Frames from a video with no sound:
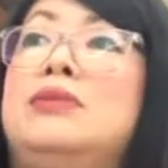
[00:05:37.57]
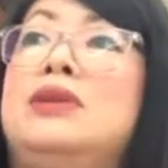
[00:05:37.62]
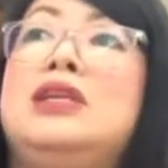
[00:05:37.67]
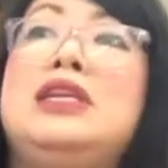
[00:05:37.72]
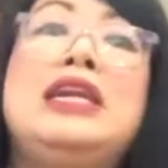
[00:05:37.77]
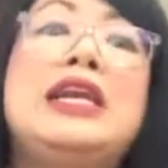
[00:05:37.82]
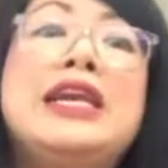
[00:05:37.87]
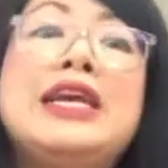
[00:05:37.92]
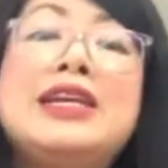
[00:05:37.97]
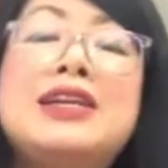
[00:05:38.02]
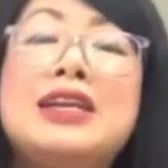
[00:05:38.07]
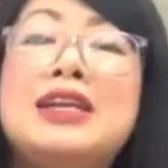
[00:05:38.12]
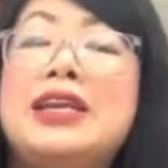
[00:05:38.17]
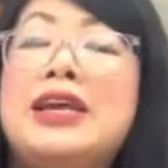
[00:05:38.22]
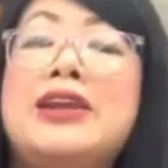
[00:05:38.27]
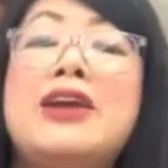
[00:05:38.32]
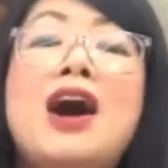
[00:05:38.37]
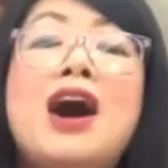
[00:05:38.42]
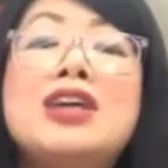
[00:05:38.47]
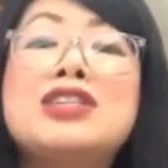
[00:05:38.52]

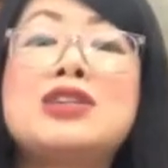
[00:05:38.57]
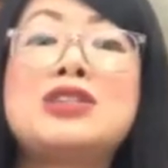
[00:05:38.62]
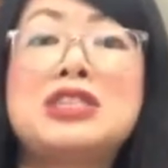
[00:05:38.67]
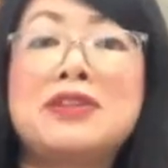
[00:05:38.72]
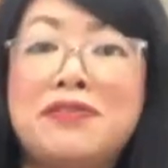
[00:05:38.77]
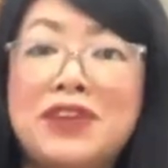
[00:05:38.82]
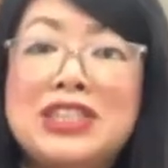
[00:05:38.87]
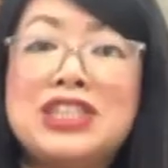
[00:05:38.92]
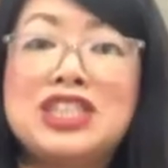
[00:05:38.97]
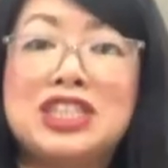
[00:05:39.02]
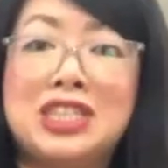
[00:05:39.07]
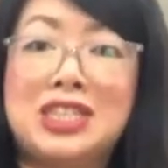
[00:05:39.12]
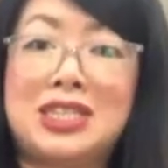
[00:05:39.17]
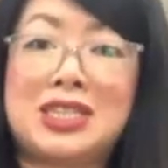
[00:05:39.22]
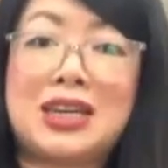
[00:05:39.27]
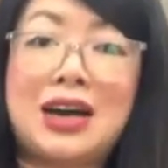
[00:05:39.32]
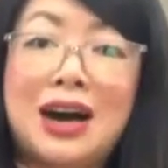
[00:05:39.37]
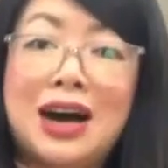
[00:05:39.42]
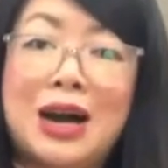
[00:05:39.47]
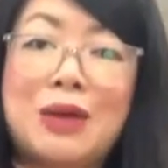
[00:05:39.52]
Leonardo da
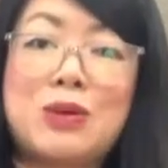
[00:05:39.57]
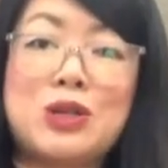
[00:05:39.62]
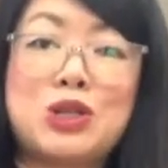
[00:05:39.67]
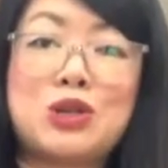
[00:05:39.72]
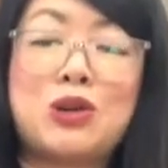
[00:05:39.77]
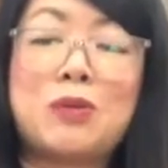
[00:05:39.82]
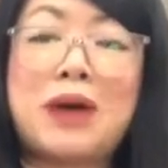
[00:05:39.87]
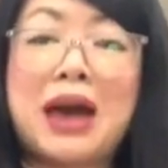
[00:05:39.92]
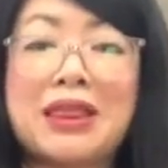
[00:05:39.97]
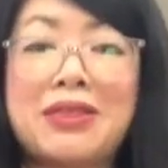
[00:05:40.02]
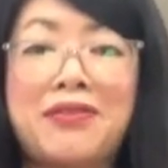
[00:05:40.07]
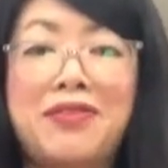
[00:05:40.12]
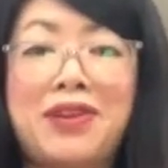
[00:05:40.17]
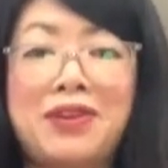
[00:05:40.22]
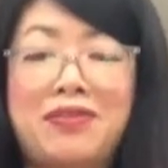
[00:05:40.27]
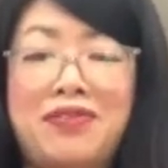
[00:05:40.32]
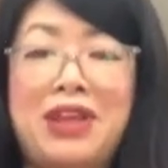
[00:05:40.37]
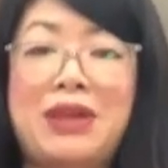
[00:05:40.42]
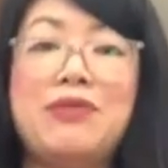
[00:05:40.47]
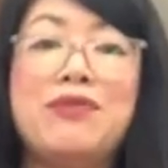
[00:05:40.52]
Vinci's time, we talk about the
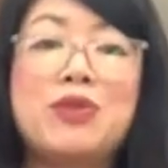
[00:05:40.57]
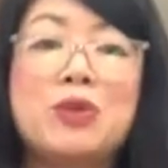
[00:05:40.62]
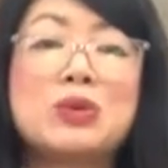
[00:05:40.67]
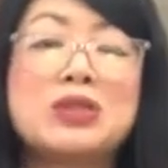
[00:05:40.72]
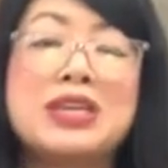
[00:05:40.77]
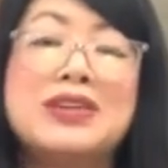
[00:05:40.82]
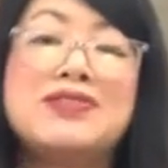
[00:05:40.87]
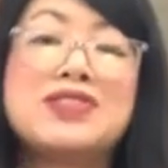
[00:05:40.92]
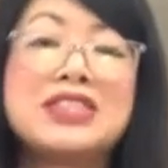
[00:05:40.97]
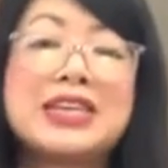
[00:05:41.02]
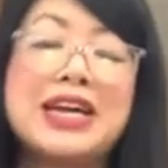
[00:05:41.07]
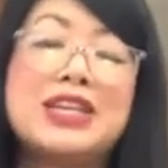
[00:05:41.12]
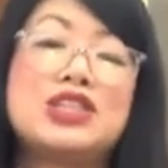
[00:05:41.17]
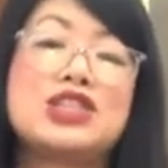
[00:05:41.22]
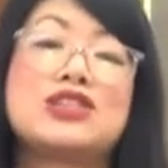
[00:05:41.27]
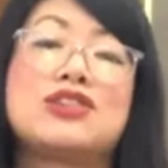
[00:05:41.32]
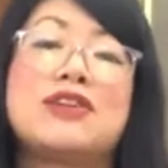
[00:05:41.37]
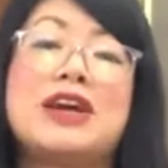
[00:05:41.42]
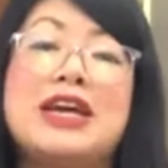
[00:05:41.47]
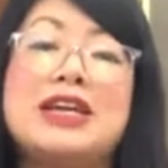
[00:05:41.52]
15th, 14th
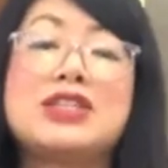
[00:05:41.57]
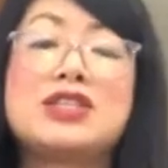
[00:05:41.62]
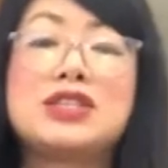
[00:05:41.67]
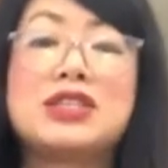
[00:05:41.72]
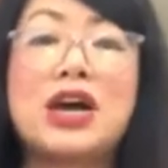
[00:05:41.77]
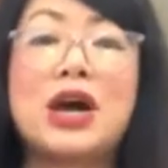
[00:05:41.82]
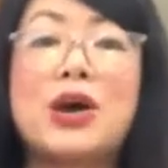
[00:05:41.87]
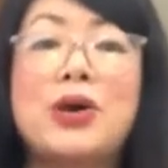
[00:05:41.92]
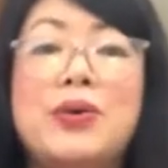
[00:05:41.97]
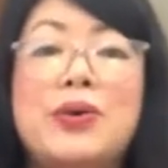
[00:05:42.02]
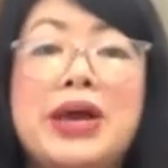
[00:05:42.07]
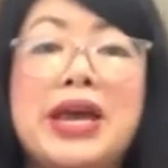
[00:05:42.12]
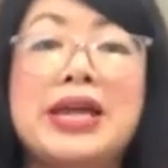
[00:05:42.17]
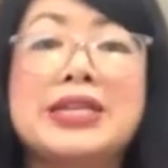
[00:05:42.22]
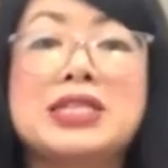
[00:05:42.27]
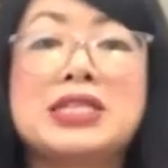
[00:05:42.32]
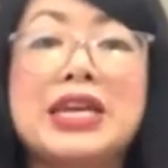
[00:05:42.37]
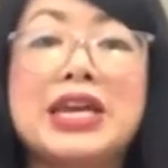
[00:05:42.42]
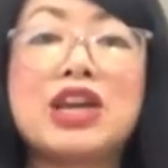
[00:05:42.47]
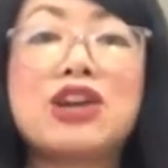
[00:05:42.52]
century, so
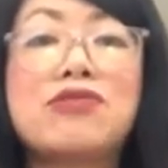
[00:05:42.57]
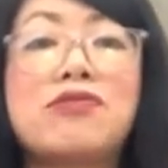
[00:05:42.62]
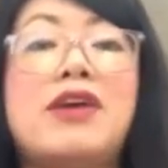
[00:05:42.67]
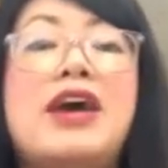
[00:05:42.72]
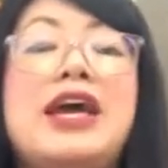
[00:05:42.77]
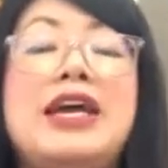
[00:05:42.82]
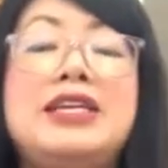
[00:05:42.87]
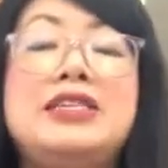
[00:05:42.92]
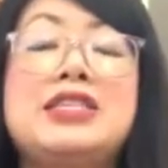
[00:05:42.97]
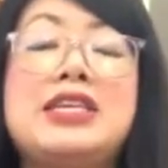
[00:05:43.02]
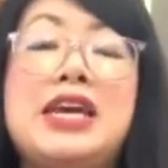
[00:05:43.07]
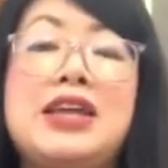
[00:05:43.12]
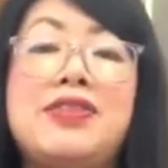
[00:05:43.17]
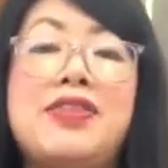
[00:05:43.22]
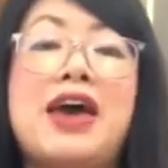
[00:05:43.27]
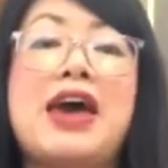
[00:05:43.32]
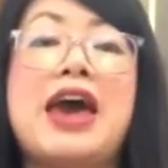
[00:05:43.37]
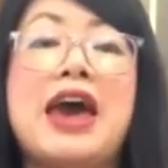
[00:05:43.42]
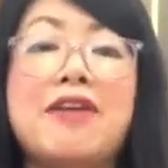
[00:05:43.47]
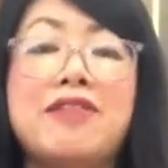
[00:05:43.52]
it's ingrained in
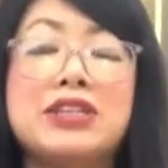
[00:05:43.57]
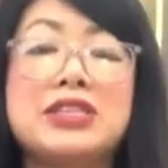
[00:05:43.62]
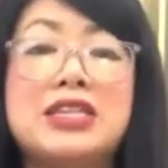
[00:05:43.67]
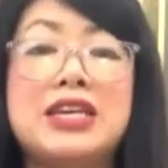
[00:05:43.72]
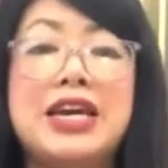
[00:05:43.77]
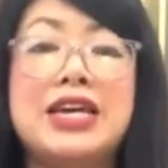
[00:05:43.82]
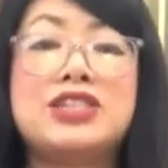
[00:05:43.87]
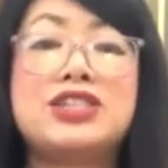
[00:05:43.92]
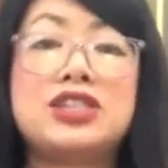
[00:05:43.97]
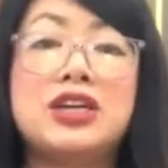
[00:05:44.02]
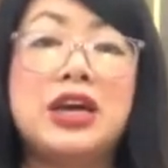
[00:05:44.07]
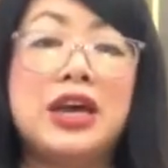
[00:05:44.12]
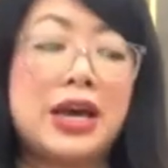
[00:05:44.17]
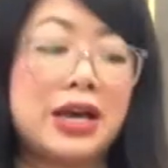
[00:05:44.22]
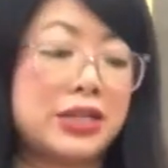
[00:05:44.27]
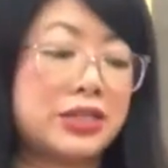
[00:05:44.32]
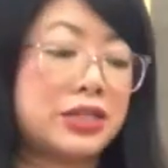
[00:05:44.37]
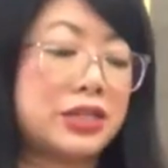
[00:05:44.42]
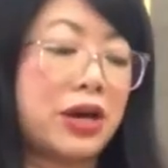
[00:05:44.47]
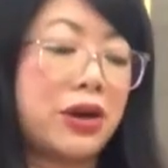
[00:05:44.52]
their heritage.
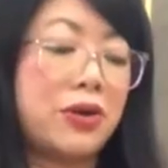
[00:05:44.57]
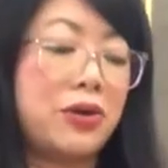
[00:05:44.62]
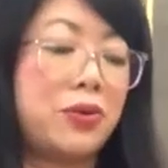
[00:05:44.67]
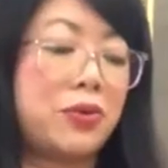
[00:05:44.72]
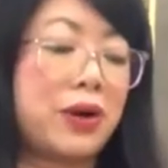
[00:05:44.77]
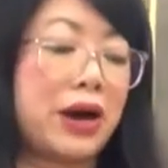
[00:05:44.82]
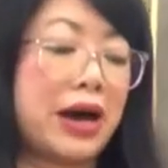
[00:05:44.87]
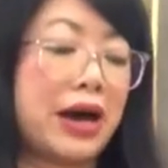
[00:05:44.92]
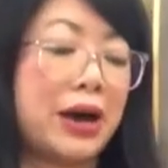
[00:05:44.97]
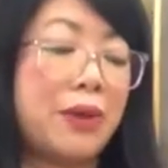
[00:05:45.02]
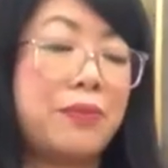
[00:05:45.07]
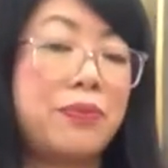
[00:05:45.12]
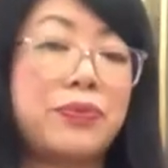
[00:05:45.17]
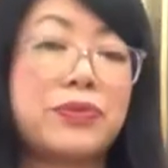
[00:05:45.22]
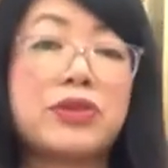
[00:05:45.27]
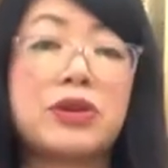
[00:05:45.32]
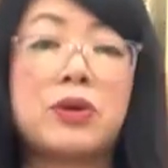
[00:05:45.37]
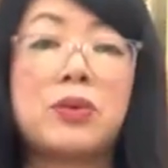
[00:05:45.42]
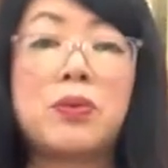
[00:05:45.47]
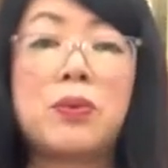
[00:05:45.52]
So, um,
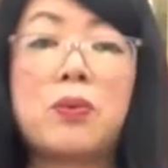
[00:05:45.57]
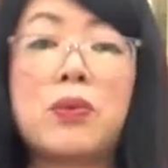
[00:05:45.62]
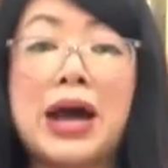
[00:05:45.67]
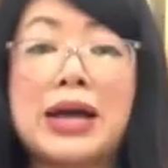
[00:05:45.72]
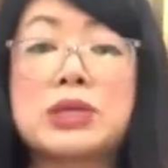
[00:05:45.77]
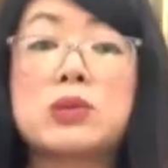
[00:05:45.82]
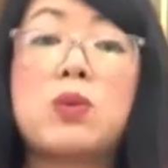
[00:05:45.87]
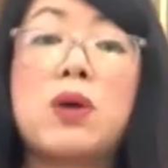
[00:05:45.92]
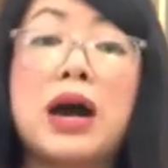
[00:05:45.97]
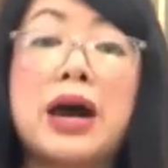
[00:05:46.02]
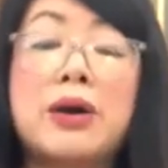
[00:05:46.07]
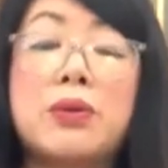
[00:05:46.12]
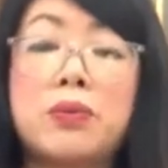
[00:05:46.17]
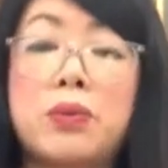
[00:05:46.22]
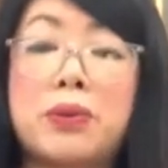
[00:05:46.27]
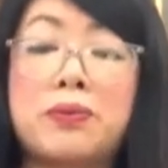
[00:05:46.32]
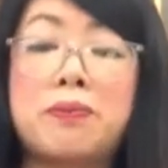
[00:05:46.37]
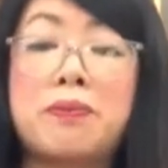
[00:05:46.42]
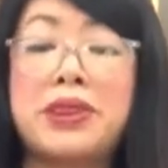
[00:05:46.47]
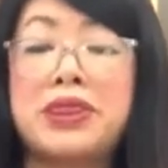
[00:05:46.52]
so that's why
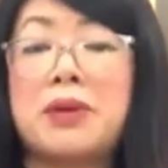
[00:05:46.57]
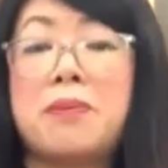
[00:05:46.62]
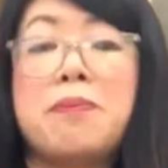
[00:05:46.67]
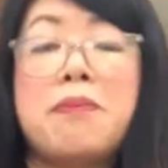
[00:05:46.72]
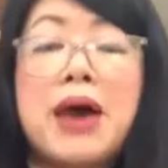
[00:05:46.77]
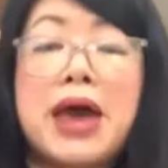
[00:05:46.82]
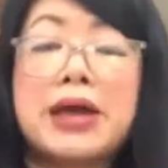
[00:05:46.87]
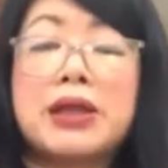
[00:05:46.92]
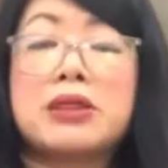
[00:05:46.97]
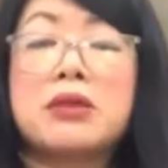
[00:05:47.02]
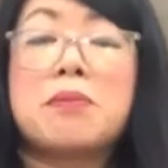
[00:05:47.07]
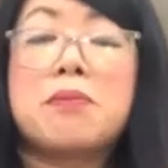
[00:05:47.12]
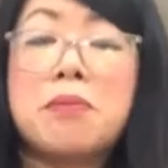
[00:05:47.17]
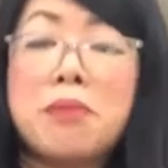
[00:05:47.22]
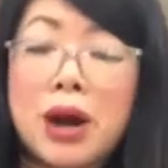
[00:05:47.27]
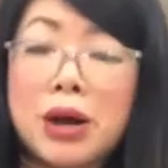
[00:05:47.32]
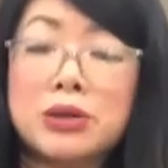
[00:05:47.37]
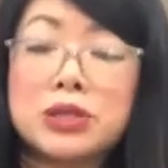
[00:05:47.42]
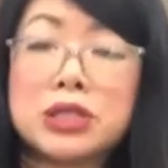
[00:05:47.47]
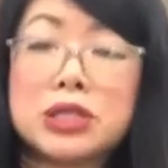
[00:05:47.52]
the, the
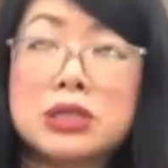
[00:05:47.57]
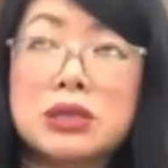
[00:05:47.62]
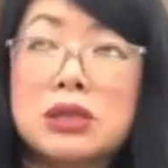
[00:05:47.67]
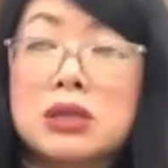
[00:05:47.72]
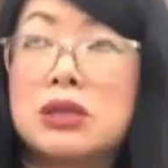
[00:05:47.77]
most